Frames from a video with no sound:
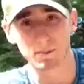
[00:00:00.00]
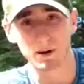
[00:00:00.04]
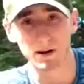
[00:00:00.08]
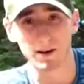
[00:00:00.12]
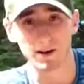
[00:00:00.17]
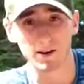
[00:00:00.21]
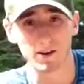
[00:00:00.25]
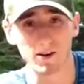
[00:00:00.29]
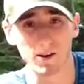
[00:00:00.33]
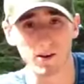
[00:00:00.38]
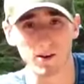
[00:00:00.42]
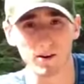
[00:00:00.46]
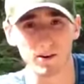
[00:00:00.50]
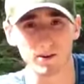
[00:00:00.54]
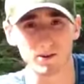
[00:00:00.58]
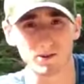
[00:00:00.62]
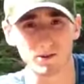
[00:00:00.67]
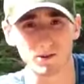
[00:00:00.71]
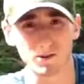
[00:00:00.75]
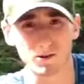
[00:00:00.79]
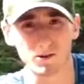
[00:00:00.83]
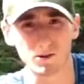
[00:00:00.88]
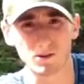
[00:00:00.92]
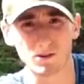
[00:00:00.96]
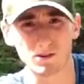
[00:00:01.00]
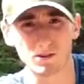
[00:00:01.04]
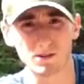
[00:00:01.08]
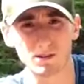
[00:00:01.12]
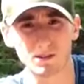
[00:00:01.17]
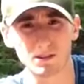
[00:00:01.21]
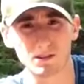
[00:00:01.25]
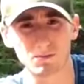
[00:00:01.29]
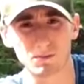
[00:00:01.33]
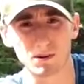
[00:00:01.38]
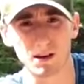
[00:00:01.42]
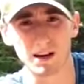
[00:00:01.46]
by a car, so
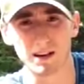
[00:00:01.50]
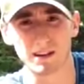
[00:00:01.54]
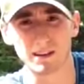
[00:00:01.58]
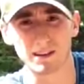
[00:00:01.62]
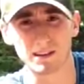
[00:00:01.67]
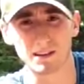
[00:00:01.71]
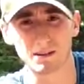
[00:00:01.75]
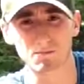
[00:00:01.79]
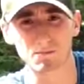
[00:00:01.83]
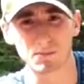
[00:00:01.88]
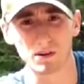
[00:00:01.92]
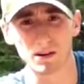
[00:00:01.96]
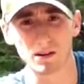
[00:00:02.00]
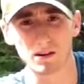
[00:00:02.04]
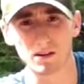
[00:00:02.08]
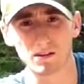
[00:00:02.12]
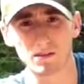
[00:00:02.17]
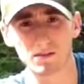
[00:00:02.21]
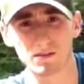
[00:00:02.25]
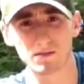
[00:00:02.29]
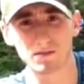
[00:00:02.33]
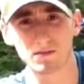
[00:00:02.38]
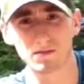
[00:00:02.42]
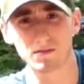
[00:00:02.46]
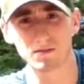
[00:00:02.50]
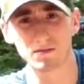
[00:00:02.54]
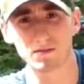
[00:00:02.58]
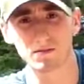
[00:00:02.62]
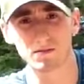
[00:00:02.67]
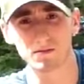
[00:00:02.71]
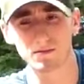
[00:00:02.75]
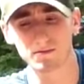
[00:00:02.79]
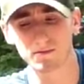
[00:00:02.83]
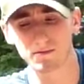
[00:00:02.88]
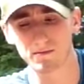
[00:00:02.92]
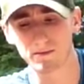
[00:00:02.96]
I'm kind of limping
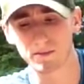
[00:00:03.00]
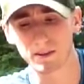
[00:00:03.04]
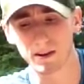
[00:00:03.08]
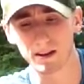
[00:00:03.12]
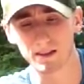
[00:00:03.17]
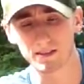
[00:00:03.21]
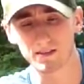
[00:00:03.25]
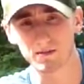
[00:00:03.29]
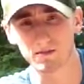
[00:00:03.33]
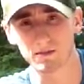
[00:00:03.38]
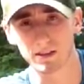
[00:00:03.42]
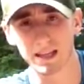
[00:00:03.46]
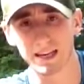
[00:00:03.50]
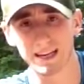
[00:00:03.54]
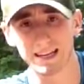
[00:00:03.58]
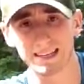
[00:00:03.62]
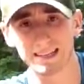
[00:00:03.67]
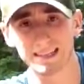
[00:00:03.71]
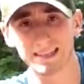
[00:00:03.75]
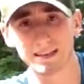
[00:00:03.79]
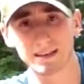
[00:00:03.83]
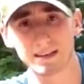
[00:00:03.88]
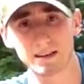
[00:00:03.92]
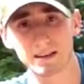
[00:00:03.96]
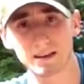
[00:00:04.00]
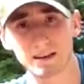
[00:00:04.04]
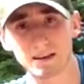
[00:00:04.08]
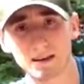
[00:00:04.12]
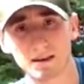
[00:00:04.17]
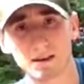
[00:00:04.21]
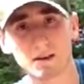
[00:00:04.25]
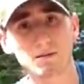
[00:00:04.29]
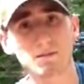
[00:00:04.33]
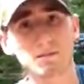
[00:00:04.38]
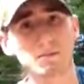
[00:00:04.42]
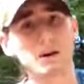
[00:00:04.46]
as of late.
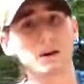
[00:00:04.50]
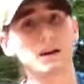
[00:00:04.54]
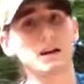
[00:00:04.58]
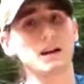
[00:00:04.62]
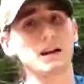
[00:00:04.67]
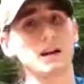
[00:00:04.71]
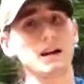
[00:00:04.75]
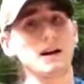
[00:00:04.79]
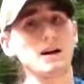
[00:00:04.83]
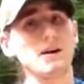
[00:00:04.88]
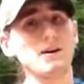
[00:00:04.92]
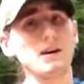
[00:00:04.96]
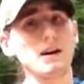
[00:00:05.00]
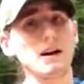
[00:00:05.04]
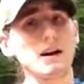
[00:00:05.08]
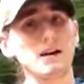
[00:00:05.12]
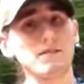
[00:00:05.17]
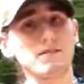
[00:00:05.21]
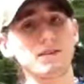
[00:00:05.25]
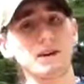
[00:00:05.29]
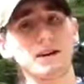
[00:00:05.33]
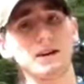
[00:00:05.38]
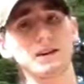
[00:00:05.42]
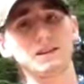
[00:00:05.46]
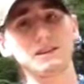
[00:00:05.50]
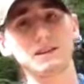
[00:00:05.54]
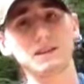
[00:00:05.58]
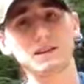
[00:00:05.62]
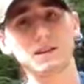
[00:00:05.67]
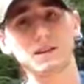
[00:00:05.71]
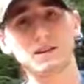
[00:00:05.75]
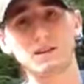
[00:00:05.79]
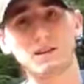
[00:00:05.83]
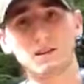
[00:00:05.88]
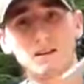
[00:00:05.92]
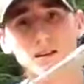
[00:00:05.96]
But anyhow, I have a nice
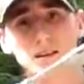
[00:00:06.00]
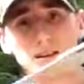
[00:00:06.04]
little,